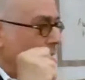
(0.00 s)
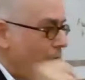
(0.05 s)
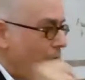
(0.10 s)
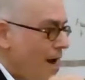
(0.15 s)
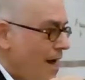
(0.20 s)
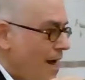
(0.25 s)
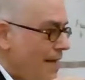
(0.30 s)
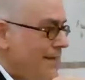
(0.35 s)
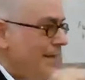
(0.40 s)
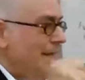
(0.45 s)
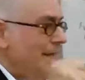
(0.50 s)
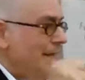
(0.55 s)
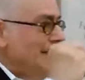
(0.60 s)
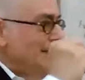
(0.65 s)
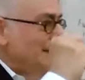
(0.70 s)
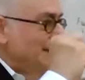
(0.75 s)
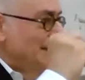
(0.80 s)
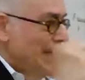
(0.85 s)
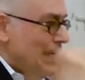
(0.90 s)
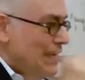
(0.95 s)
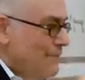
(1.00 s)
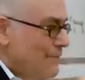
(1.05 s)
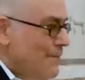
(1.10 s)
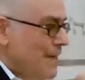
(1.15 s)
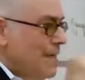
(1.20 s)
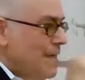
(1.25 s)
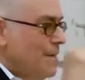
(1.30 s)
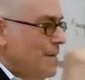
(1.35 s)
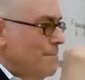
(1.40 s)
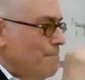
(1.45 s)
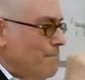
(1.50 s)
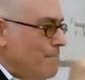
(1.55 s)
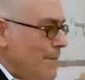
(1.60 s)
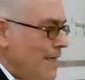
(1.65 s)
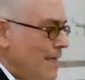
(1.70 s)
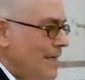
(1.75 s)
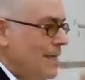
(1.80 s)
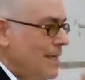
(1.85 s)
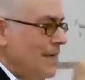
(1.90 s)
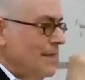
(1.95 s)
God is giving
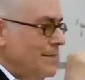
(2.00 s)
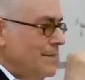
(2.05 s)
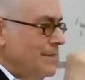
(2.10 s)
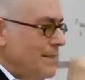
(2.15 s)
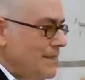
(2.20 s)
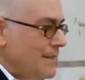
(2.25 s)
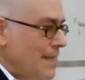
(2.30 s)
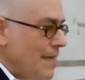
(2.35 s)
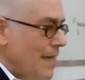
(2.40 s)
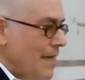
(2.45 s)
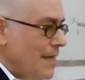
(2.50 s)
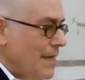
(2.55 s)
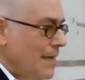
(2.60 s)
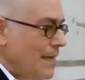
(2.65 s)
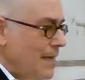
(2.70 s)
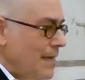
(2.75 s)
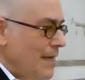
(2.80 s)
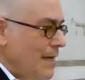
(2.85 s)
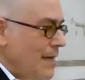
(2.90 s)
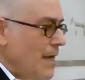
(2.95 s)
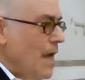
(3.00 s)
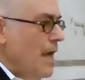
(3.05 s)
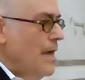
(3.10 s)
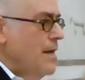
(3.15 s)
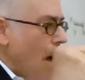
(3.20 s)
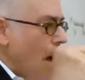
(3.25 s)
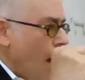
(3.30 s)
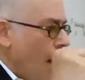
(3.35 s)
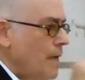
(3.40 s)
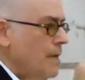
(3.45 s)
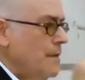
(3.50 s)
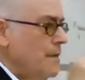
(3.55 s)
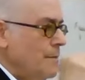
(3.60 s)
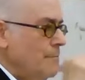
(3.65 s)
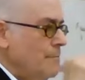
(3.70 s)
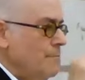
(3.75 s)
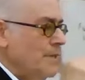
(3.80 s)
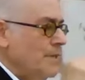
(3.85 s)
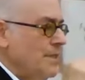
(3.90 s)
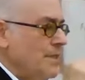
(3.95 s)
me today, an
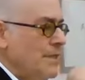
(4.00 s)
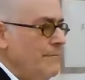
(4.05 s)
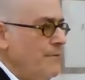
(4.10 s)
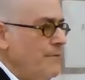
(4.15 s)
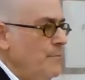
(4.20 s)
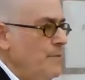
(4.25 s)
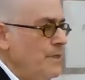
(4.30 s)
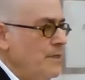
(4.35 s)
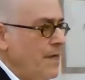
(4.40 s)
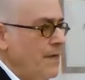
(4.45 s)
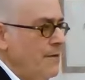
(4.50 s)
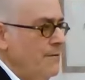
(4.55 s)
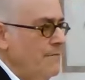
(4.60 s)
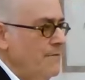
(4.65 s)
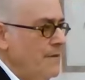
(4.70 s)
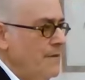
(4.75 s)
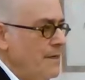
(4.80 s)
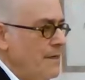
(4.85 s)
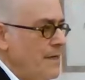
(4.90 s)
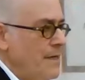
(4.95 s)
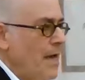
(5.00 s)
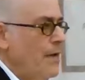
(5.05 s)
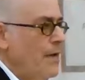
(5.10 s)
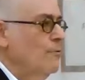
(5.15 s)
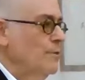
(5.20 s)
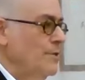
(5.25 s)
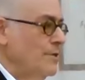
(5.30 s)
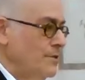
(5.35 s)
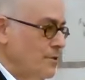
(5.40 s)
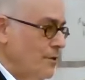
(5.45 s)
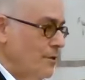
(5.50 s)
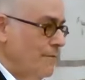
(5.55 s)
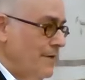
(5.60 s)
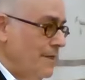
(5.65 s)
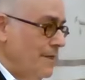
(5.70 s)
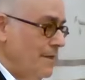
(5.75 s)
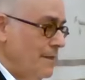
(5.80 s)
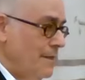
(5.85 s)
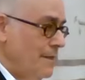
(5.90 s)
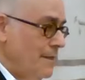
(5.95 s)
unbelievable gift. I don't deserve
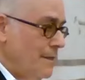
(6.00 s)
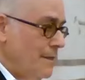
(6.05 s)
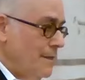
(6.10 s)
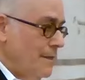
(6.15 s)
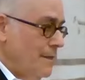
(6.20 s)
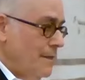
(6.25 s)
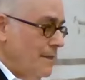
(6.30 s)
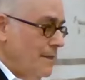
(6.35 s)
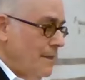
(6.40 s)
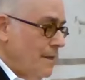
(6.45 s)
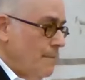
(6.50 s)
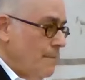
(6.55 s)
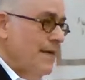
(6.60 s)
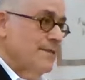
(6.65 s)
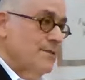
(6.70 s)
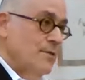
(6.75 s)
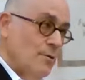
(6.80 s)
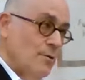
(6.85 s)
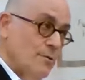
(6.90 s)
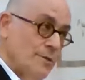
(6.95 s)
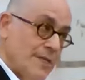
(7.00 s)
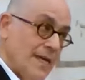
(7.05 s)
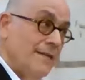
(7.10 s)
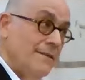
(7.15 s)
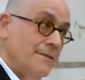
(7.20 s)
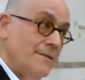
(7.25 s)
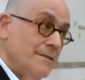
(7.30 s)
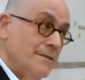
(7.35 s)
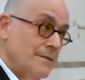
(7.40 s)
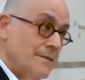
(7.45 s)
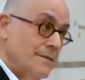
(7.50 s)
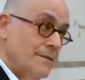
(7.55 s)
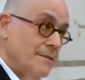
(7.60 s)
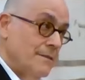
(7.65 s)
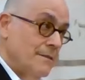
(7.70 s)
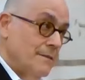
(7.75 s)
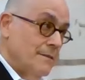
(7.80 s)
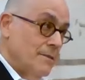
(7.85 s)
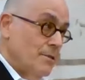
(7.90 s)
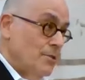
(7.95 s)
it. Makes no sense.
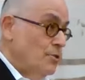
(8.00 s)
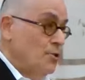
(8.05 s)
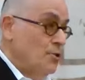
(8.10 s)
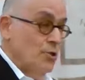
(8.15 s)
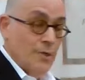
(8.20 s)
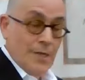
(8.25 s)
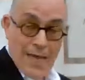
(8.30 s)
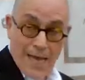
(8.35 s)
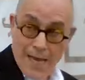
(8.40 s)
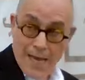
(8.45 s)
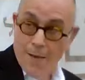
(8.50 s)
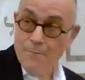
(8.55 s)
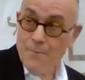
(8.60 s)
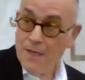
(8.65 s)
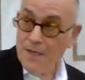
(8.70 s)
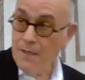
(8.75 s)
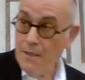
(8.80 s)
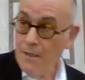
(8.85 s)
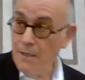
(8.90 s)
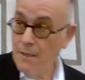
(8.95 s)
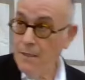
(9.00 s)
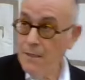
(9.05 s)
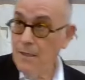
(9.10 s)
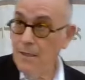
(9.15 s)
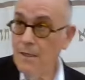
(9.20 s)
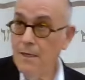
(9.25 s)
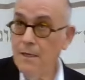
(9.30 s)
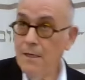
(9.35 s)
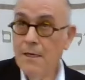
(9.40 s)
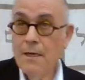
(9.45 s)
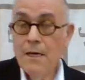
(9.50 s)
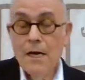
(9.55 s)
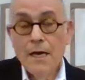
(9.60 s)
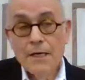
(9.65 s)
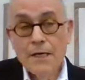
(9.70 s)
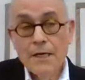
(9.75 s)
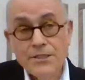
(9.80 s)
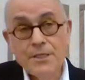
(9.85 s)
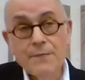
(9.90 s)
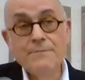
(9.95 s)
Shouldn't happen.
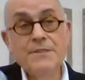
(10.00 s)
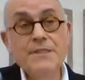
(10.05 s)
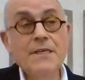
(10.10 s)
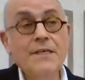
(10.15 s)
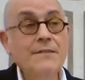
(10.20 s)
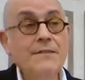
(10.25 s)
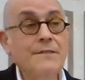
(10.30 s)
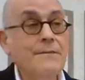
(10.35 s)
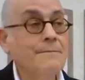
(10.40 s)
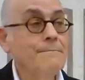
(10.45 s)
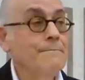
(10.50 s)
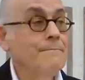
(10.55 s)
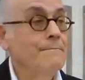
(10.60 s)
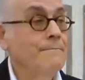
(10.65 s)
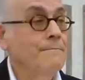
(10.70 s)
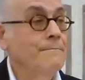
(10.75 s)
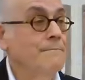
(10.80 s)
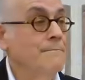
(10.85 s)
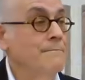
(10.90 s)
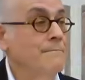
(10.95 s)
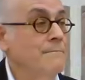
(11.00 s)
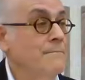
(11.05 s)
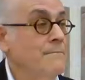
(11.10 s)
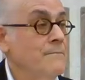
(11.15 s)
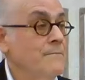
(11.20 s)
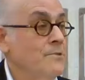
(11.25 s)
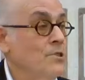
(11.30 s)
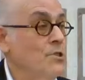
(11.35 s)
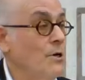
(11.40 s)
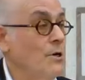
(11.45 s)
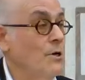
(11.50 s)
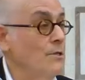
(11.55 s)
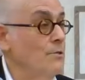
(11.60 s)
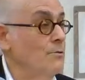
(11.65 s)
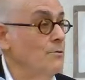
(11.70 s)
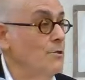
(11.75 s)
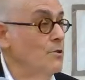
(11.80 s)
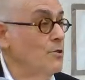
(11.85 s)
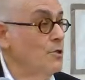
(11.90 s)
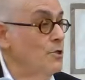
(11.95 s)
Hashem says,
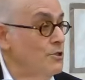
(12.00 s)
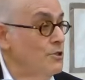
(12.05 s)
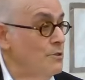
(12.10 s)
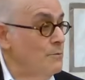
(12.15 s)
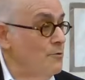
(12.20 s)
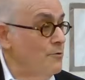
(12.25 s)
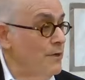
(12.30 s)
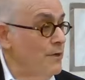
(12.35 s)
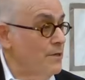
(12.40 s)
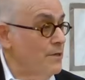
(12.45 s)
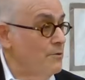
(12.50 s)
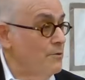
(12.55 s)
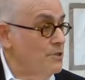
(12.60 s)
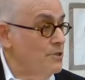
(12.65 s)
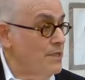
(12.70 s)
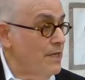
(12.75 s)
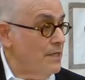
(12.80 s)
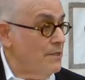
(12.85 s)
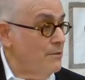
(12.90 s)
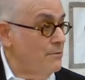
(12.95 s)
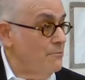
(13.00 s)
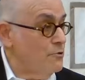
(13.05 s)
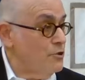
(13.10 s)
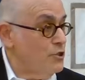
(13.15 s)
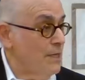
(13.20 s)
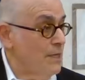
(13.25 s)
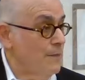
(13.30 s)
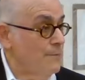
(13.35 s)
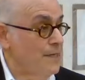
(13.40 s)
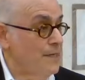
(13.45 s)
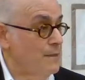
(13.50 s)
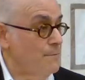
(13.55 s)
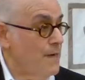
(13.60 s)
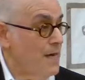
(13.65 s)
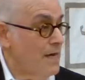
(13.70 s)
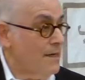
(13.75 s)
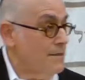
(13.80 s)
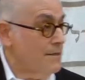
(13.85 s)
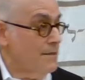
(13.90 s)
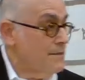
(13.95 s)
Sha'alu l'kutcha b'riyachu shteit Yerushalmi and
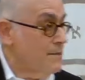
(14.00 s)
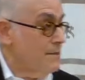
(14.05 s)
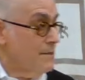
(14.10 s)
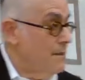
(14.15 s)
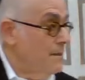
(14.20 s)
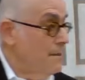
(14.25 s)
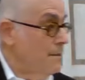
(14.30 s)
Makas,